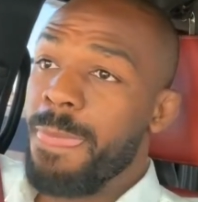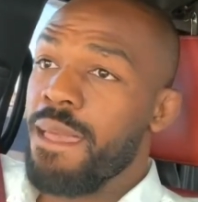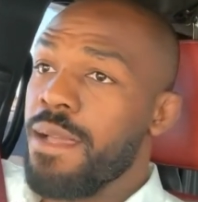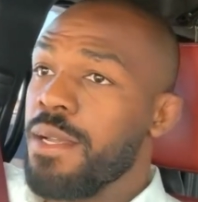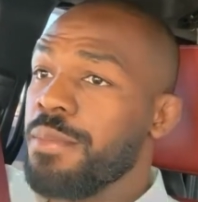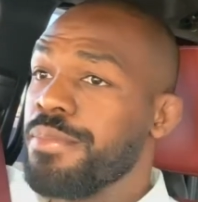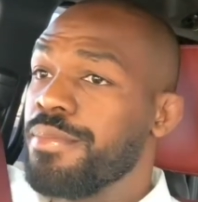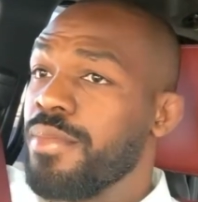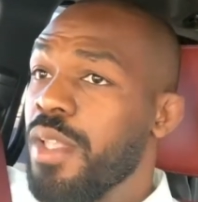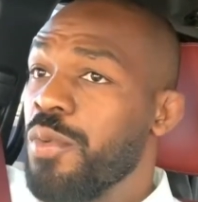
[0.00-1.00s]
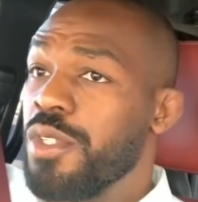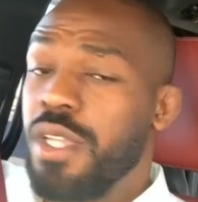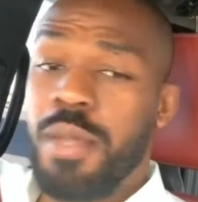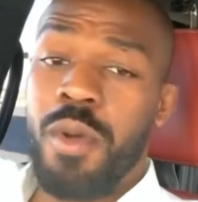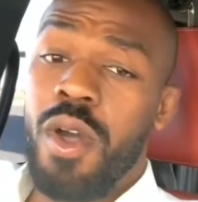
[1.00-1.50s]
um, which I
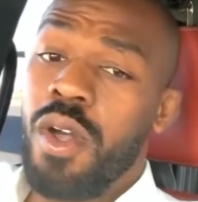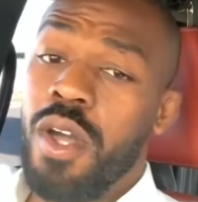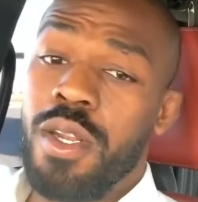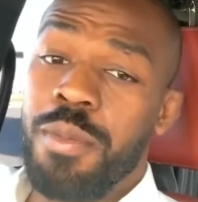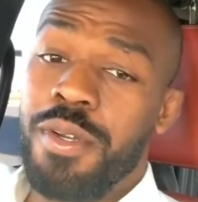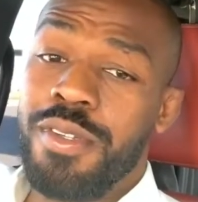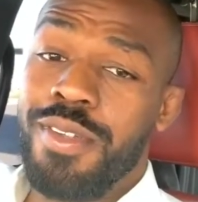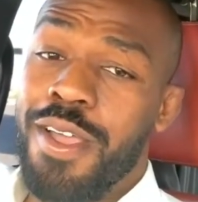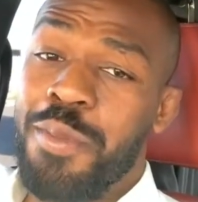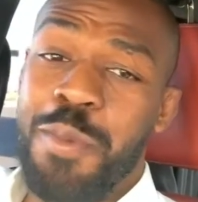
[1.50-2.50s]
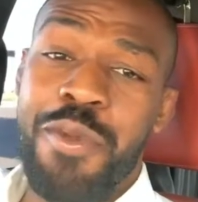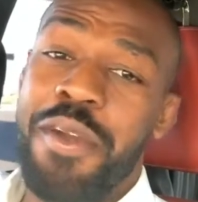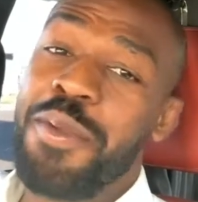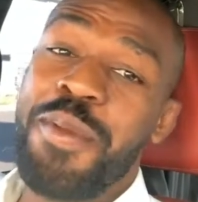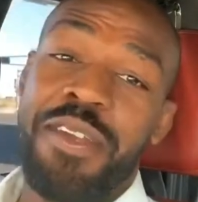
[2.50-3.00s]
am all caught up on. I am a
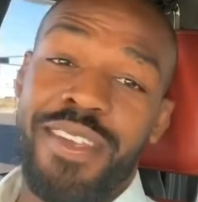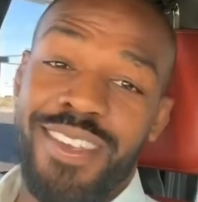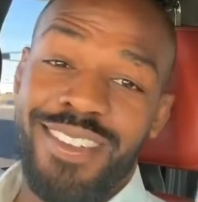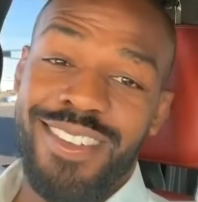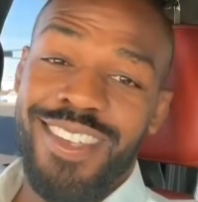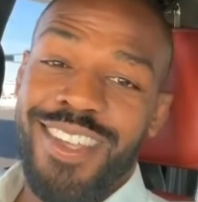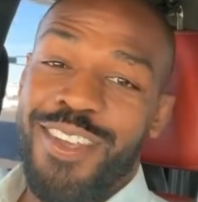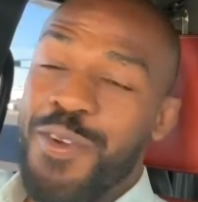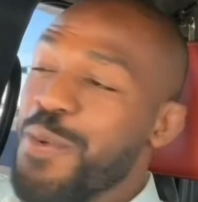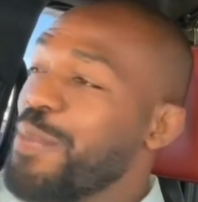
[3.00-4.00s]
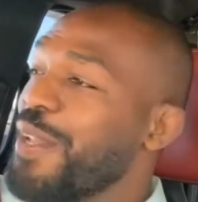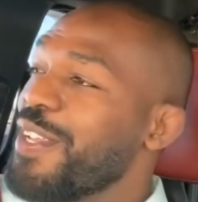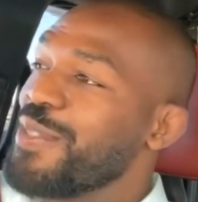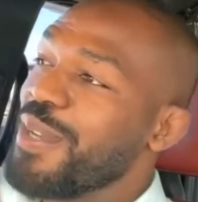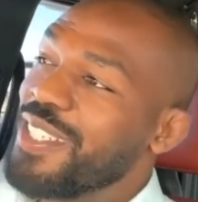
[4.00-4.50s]
proud American who
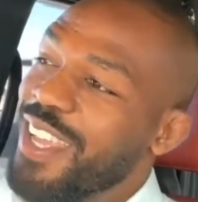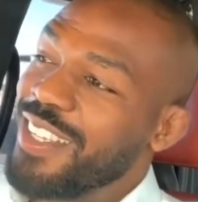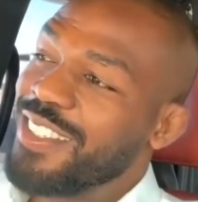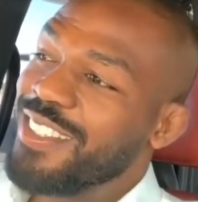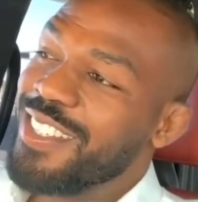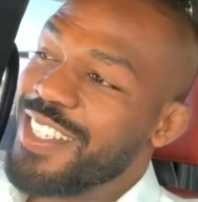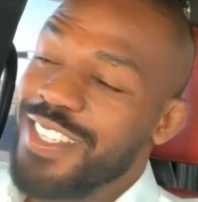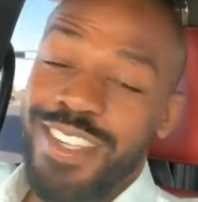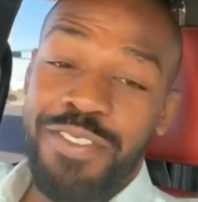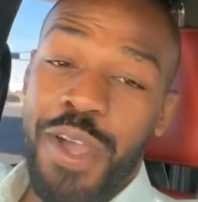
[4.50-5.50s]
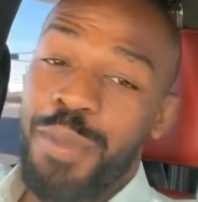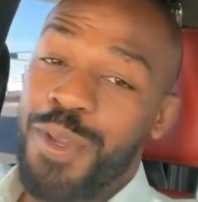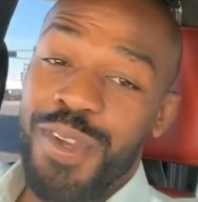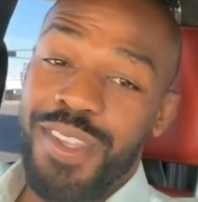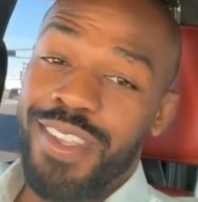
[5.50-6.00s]
pays my taxes to the city of
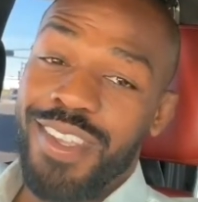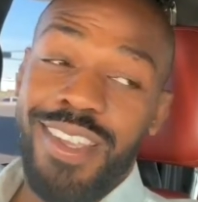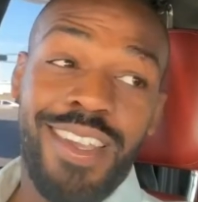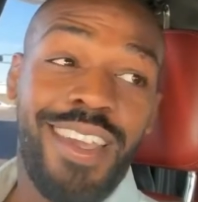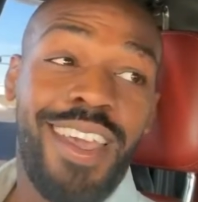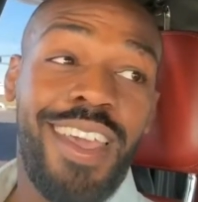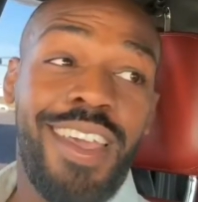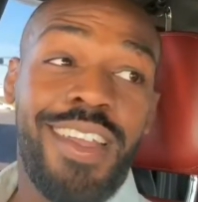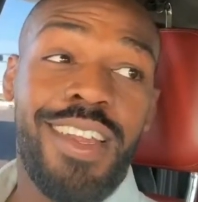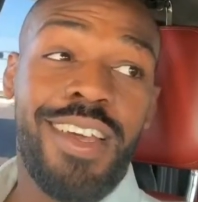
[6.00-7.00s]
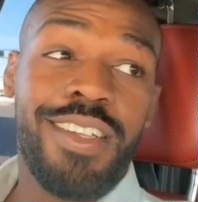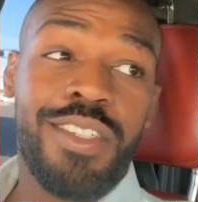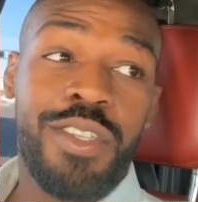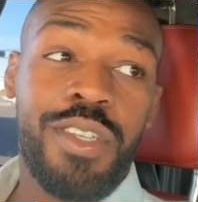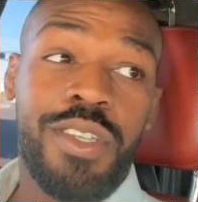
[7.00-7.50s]
Albuquerque and uh,
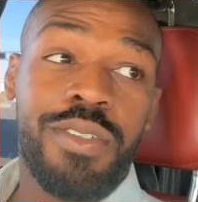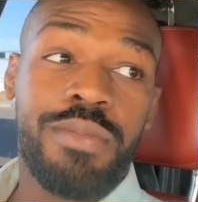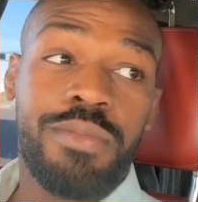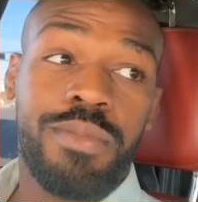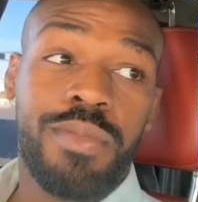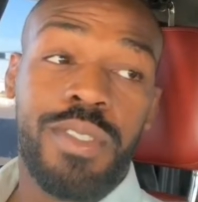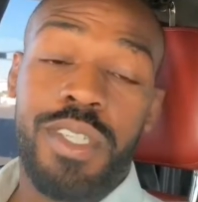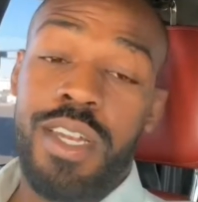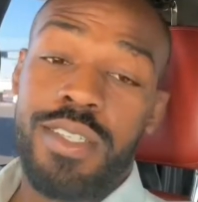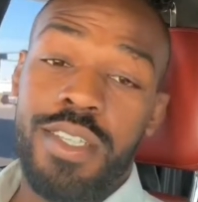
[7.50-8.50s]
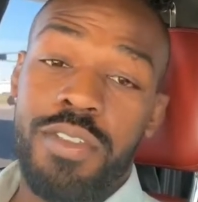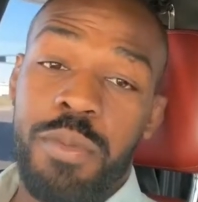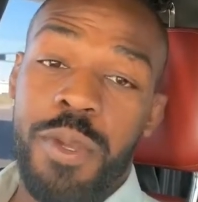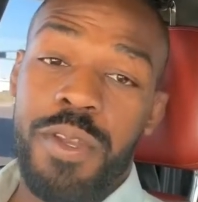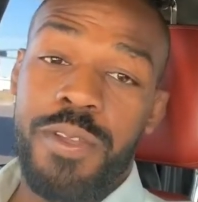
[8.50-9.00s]
to the the United States of
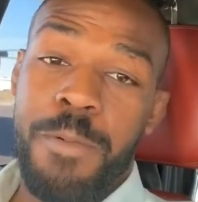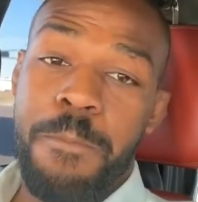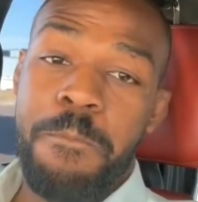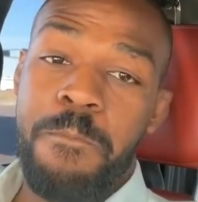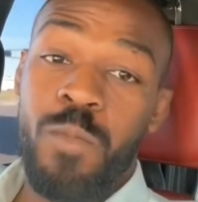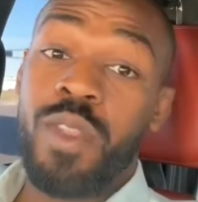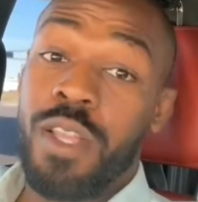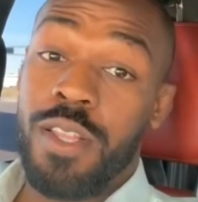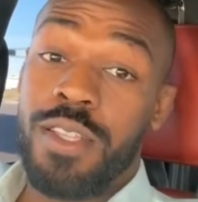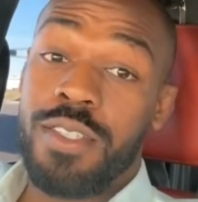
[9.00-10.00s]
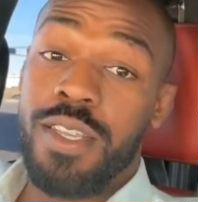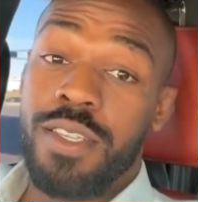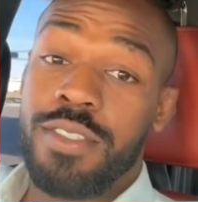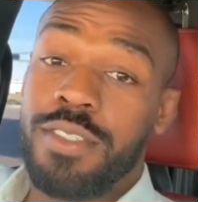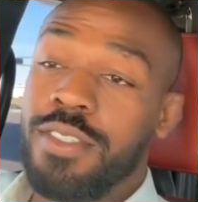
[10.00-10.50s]
America. Lots of
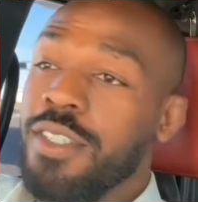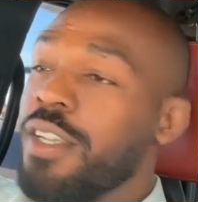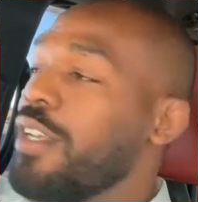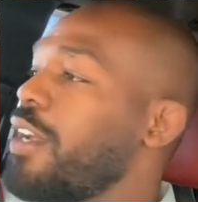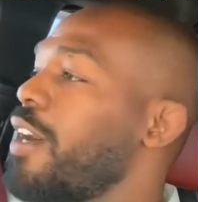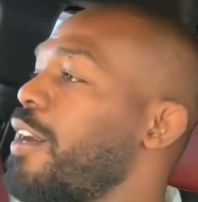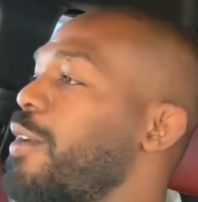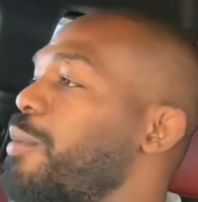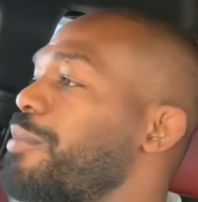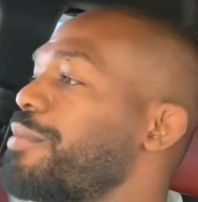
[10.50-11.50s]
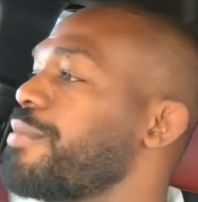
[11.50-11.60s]
taxes. Um,